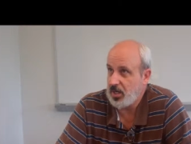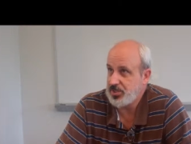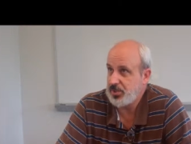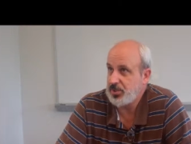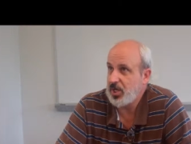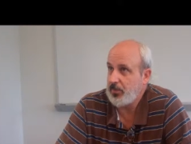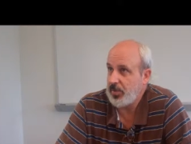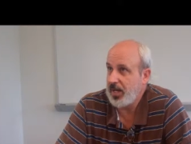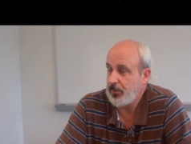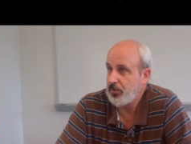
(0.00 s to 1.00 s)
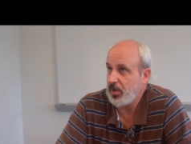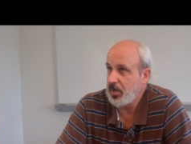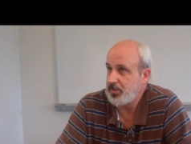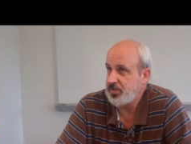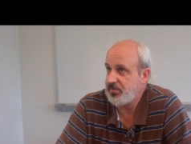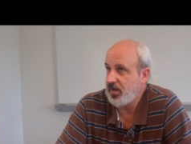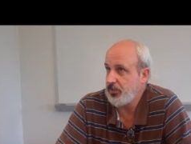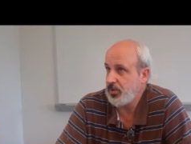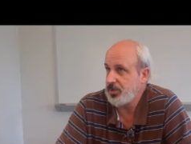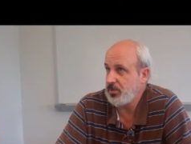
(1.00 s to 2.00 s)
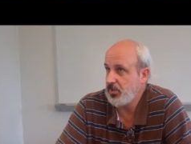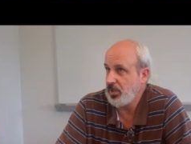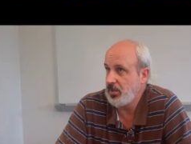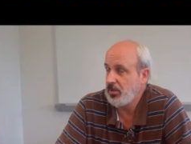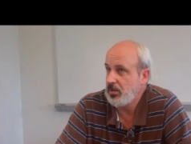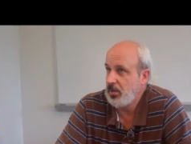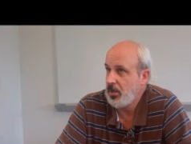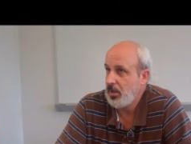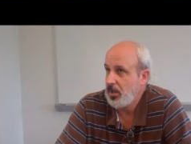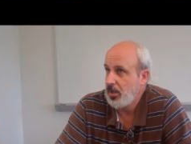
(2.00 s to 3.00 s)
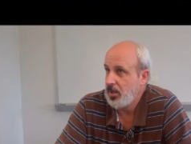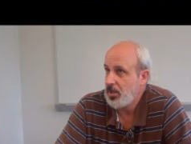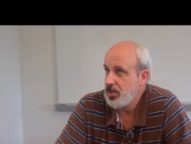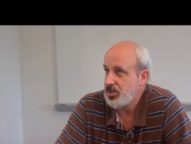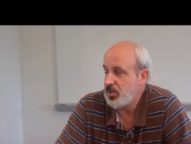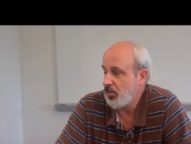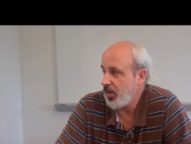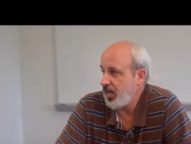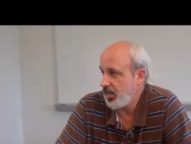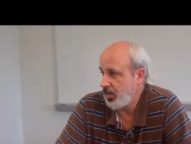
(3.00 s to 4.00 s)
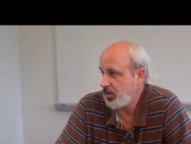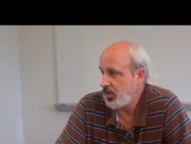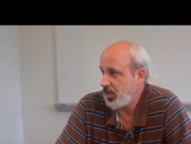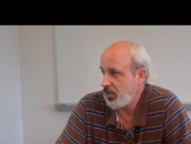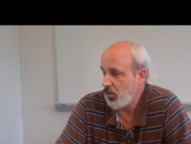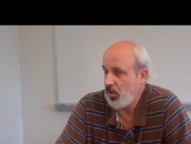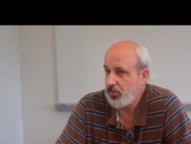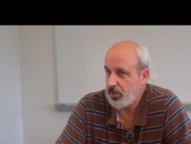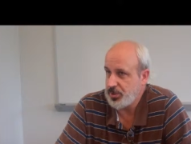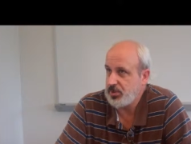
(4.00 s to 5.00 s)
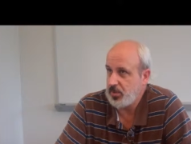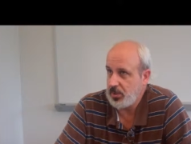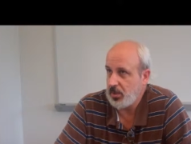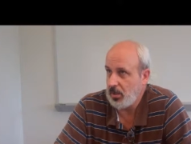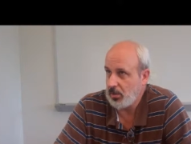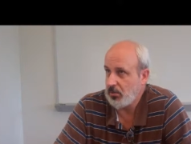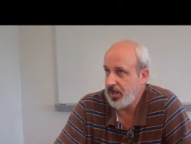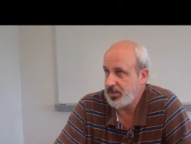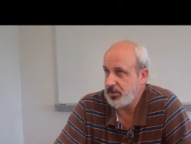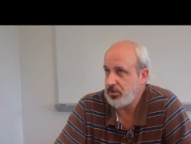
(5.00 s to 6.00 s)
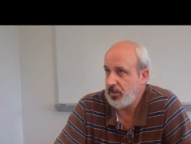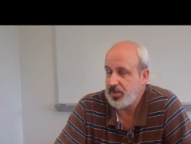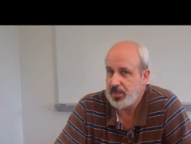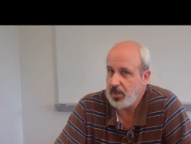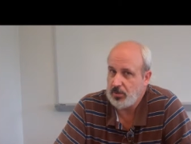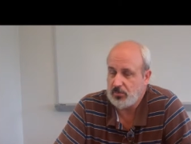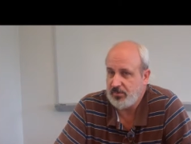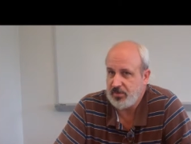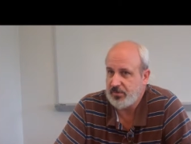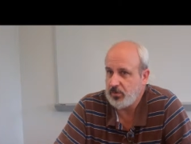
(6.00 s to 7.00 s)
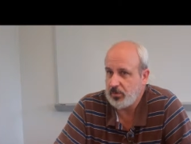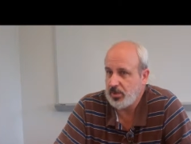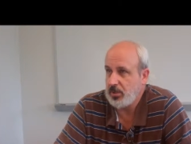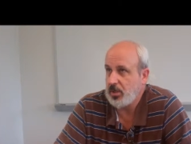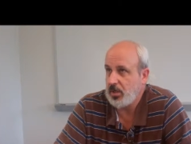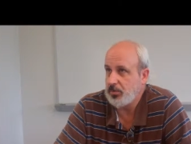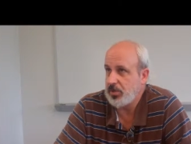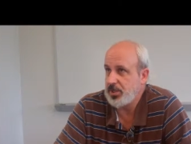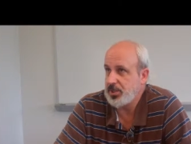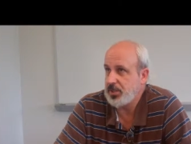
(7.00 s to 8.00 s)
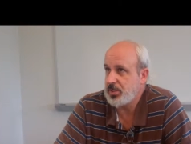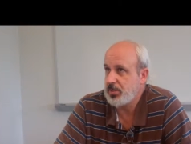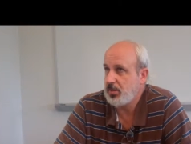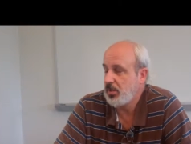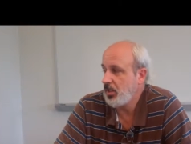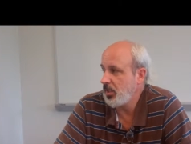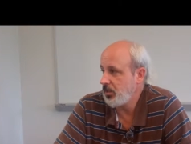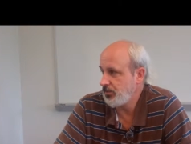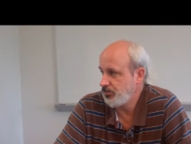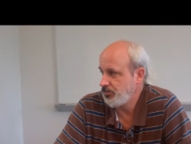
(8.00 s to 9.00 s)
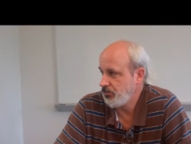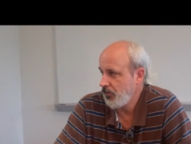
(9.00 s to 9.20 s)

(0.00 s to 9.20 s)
cost on top of that brought it up to 5.2 million. So by getting the $1.2 million grant, it dropped it down to roughly $4 million project. Um,